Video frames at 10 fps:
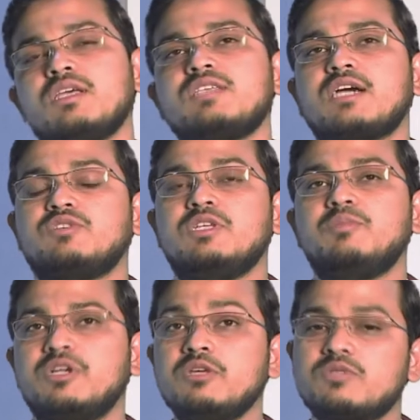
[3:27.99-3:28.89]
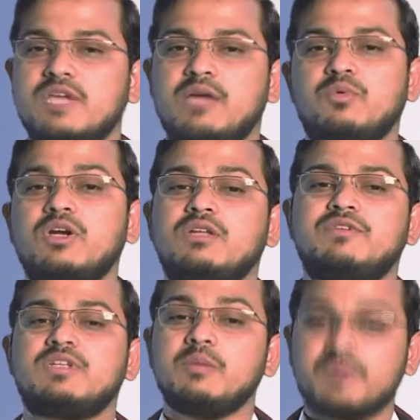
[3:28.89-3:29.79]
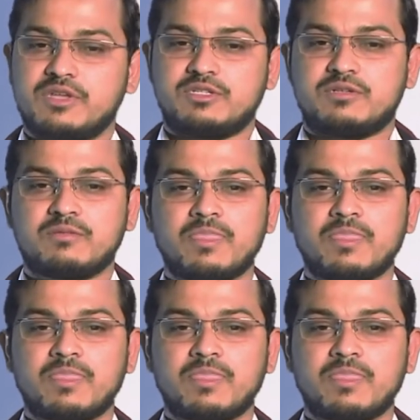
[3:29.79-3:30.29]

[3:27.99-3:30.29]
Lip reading: is actually produced at what different temperature.